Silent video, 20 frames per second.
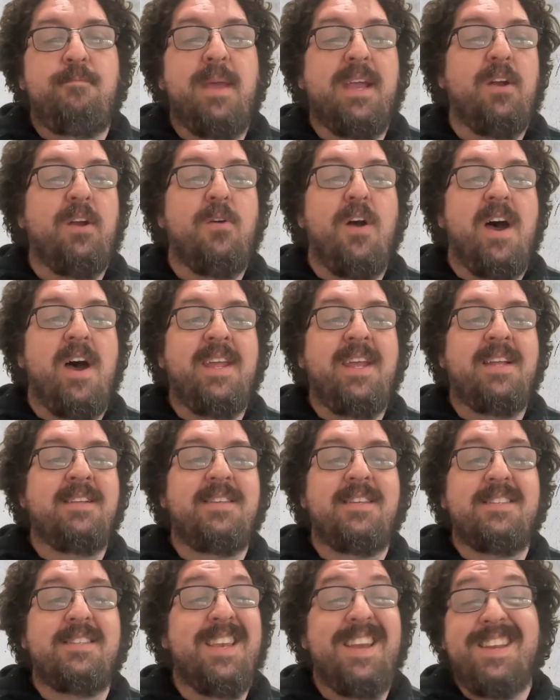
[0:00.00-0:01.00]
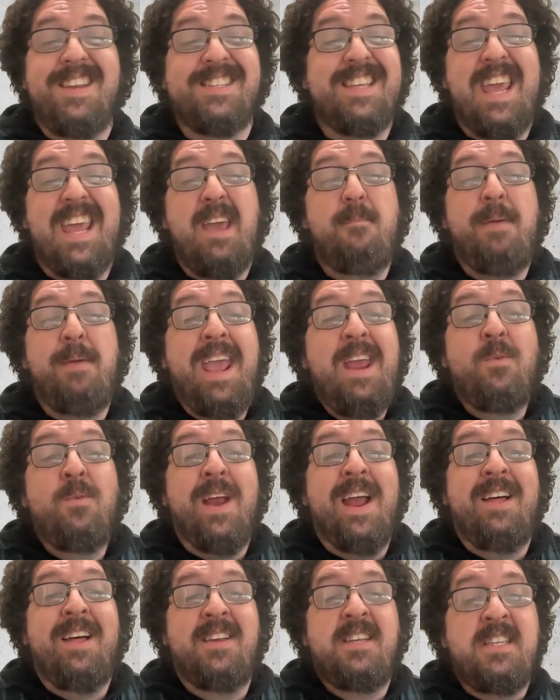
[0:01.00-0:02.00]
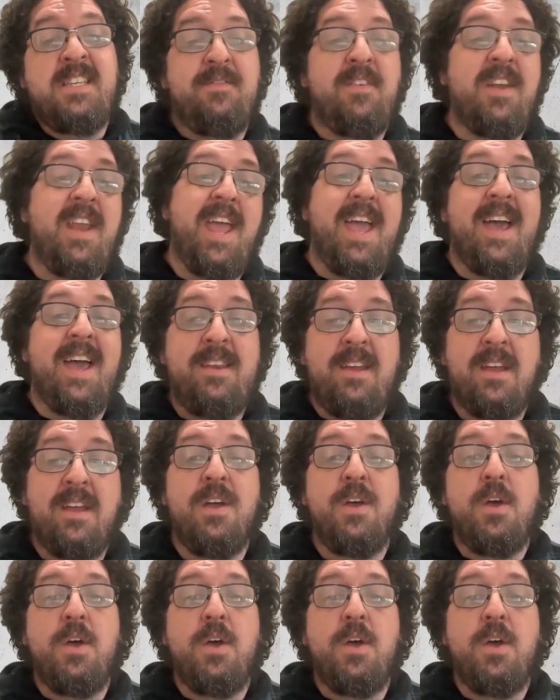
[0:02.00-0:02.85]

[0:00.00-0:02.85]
bigger audiences than his campaign rallies even had